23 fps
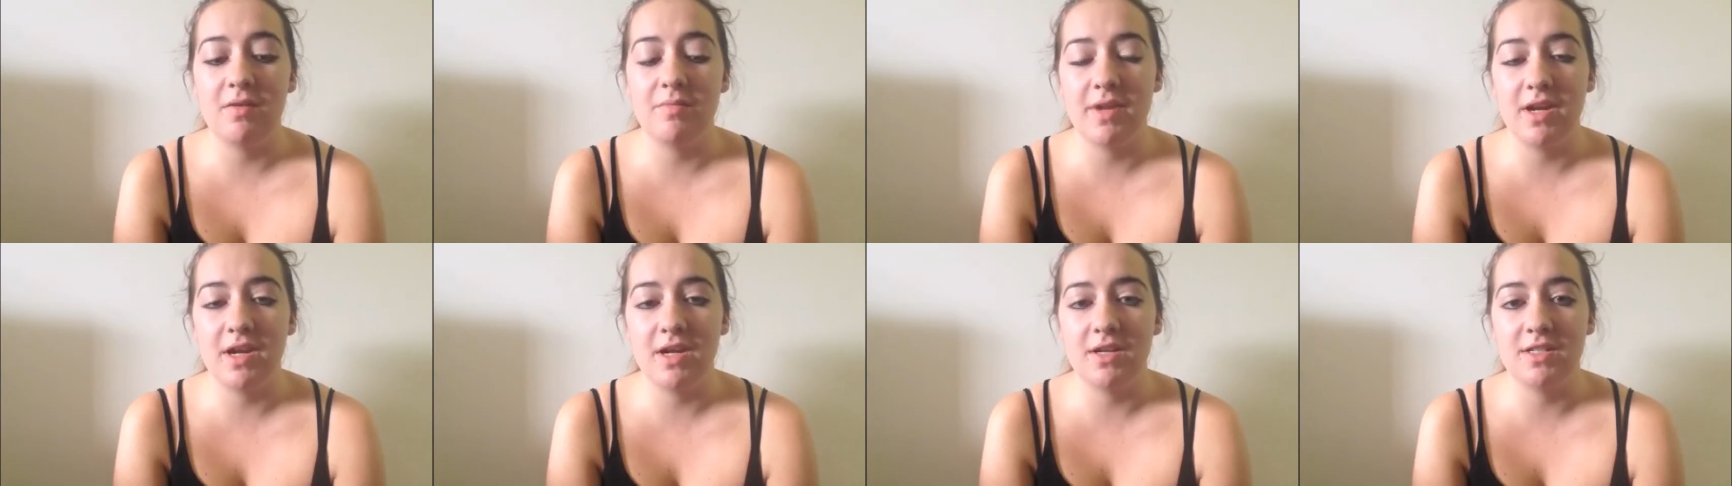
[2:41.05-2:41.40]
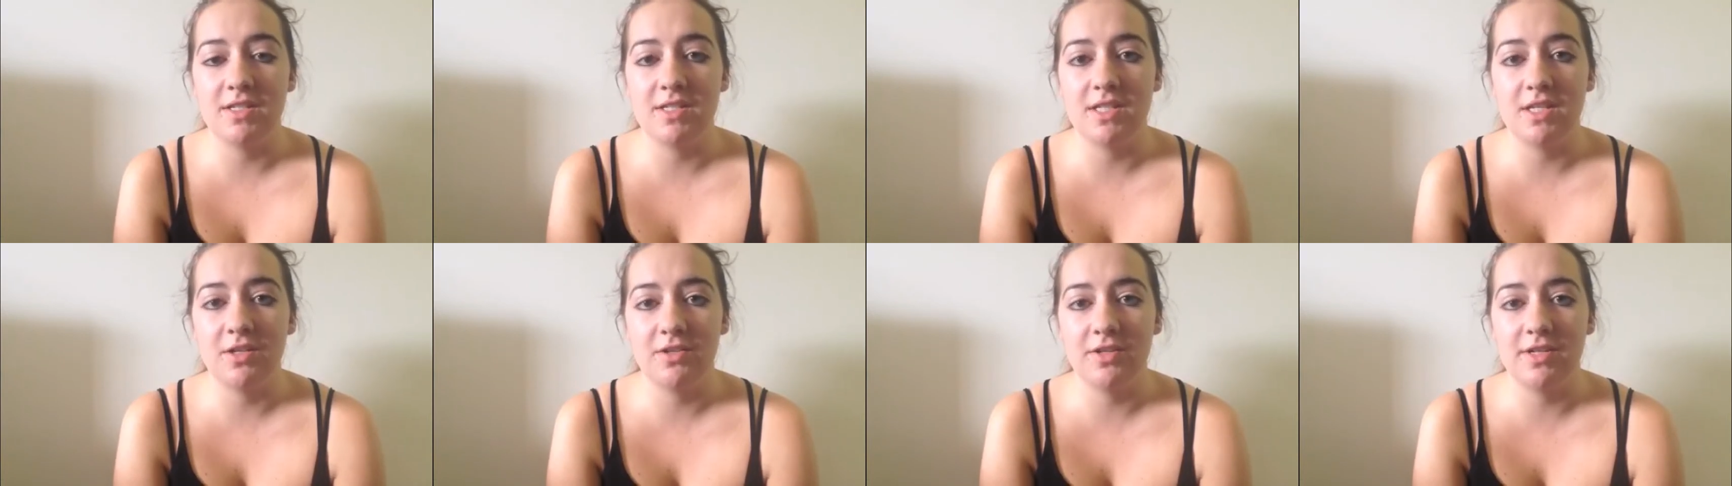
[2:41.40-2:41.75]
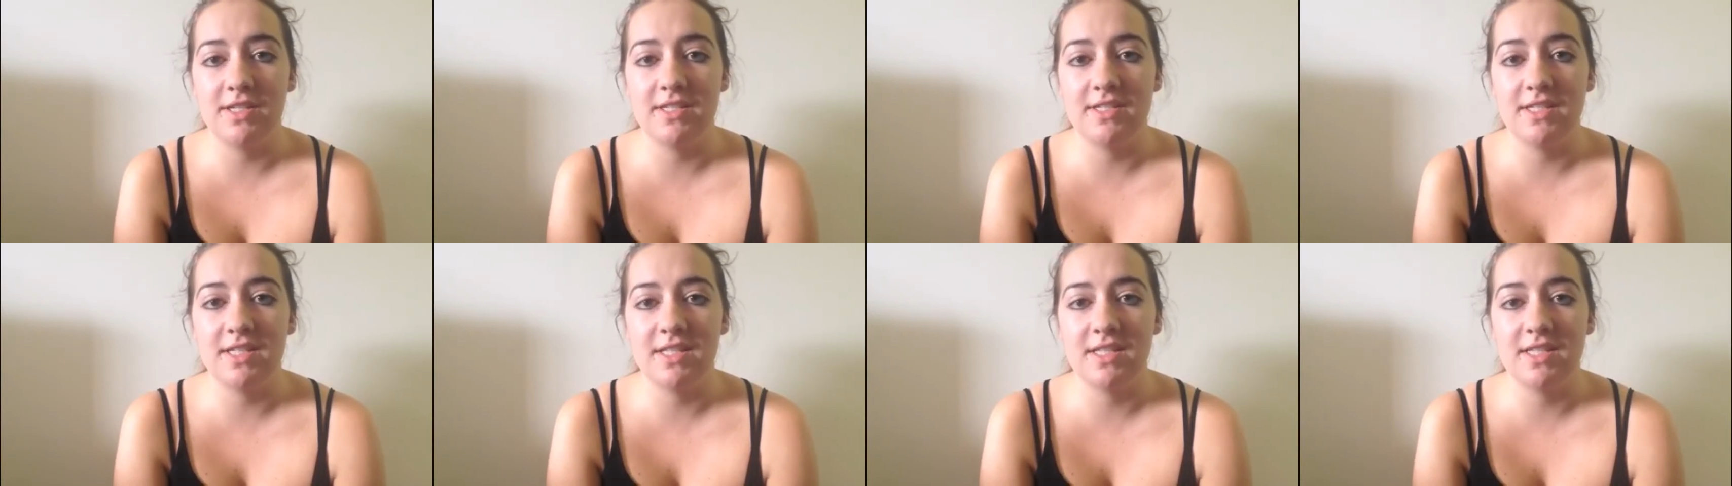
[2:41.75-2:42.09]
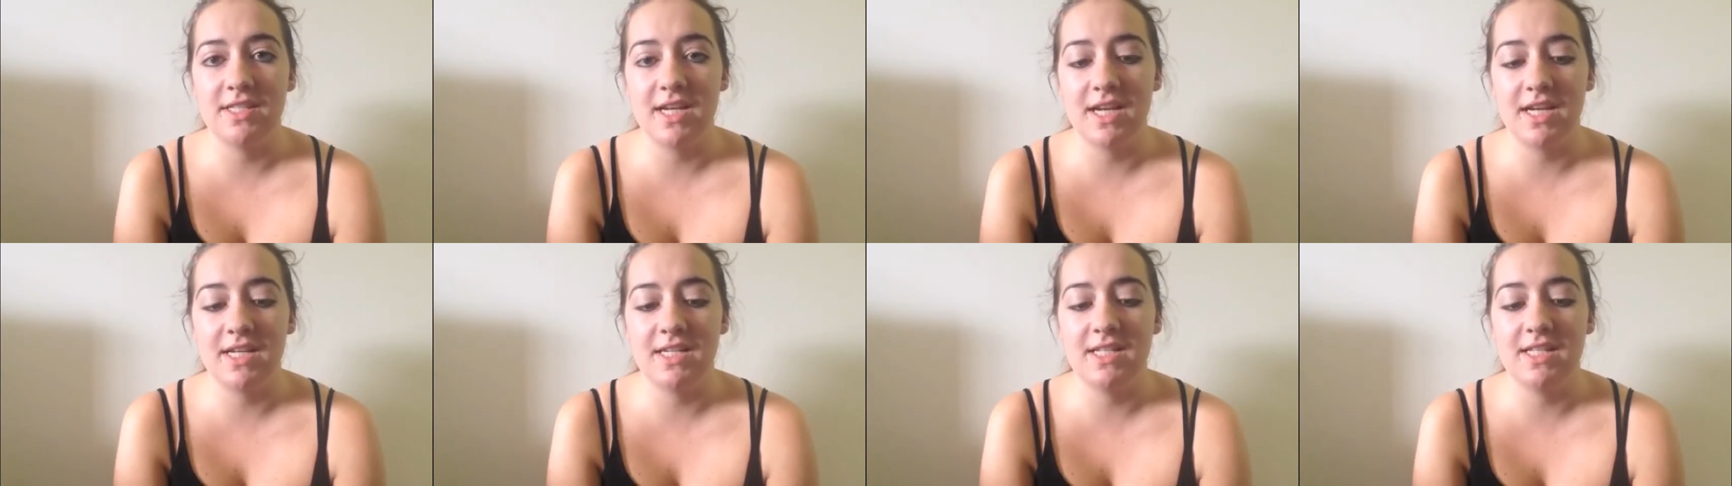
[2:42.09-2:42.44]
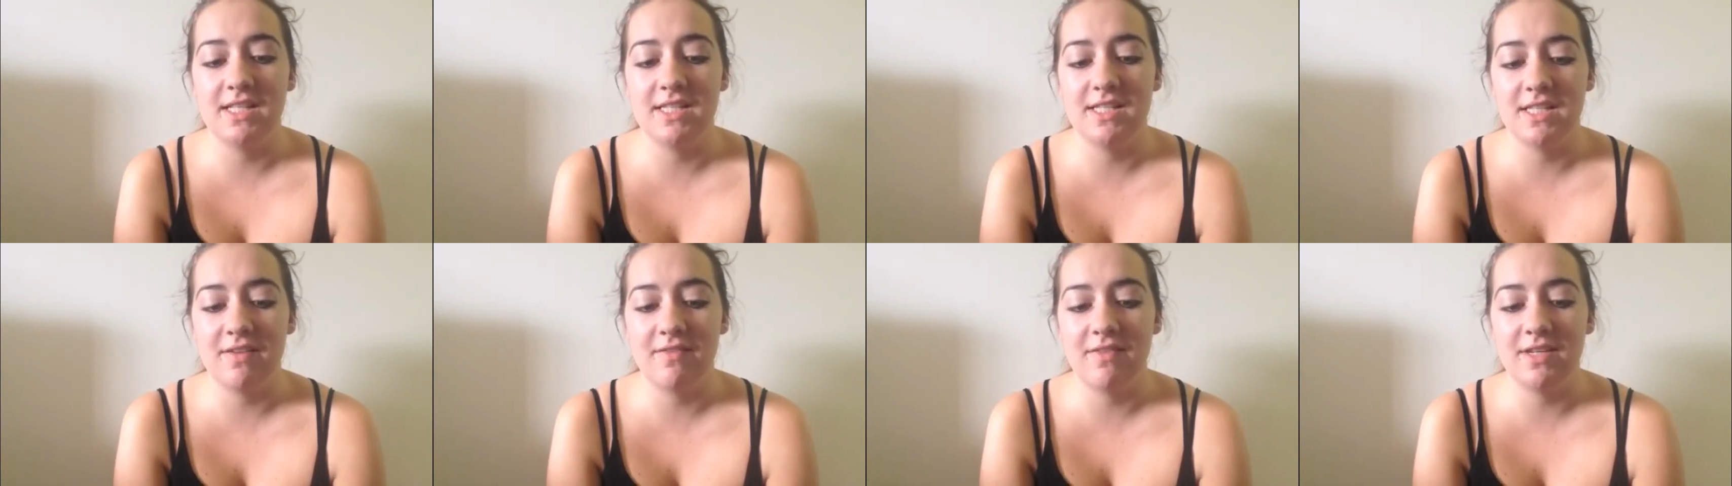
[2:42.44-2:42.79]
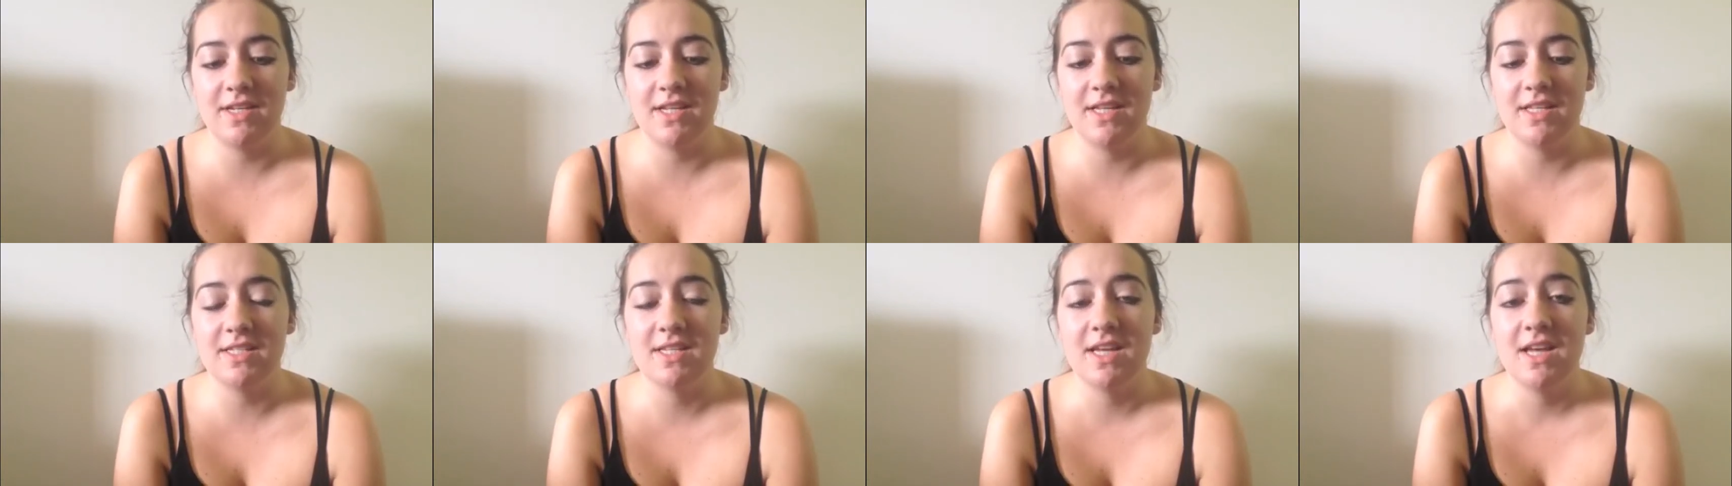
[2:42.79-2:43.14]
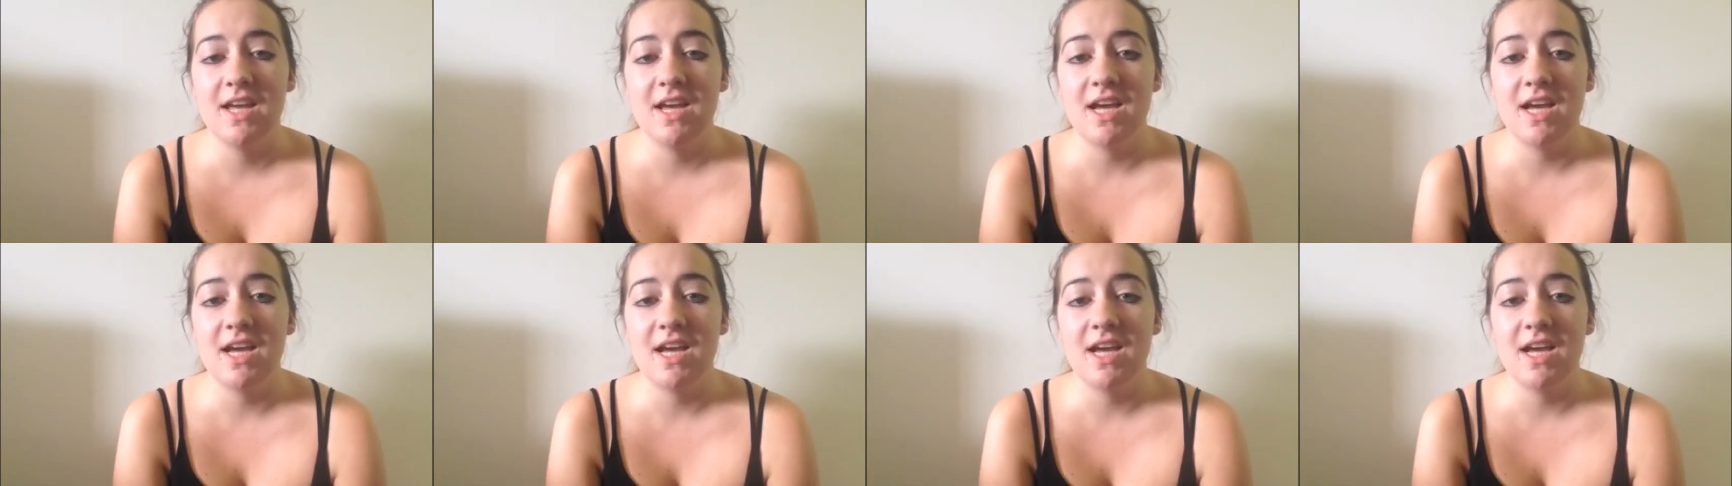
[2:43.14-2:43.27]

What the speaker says: marriage has increased since the 1970s